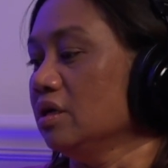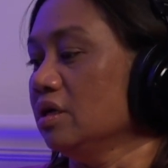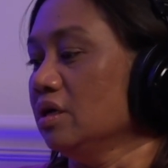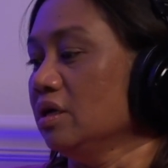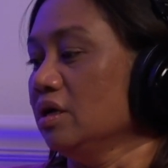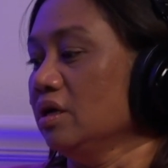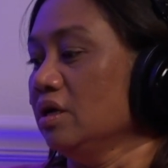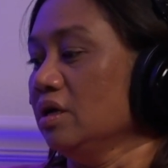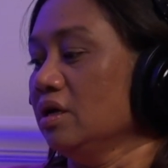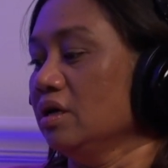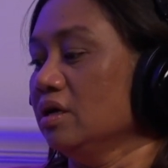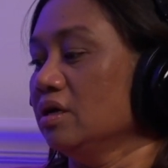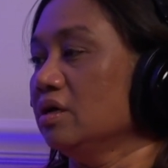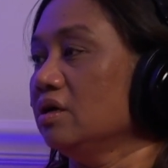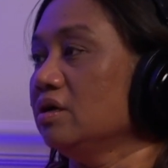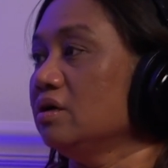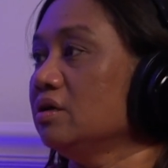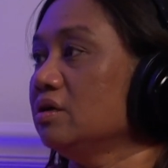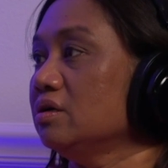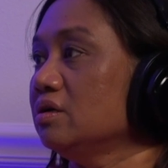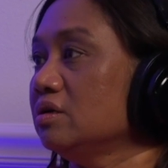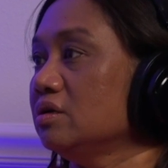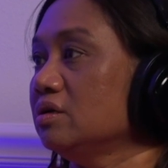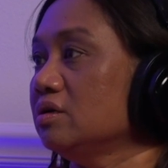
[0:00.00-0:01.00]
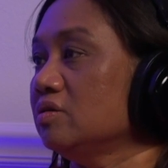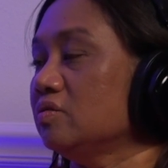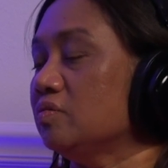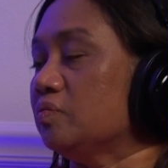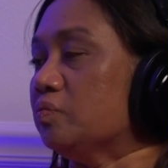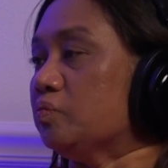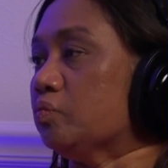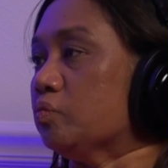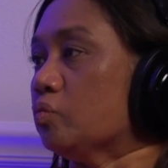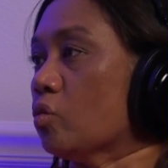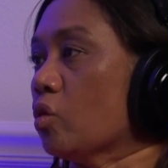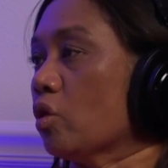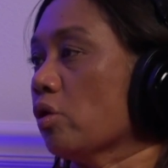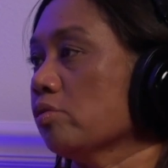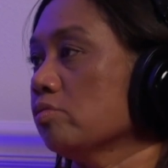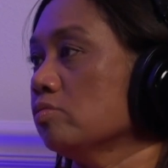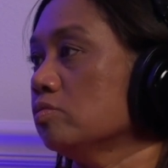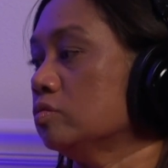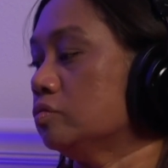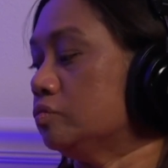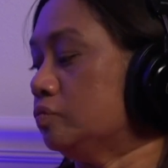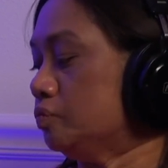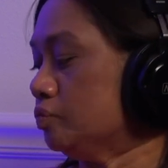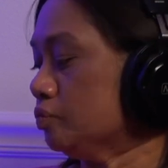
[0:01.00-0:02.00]
And I have to say this
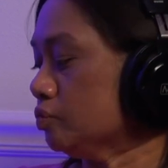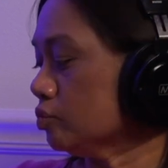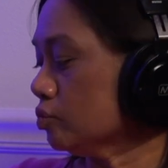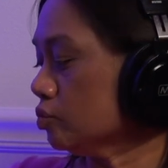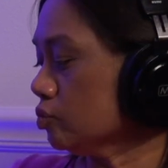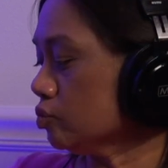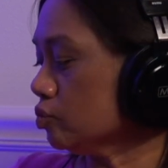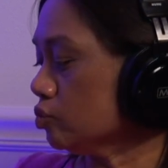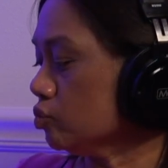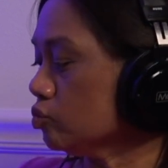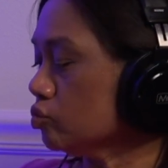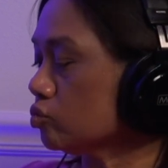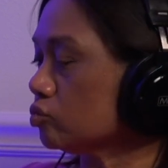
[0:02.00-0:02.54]
to you all.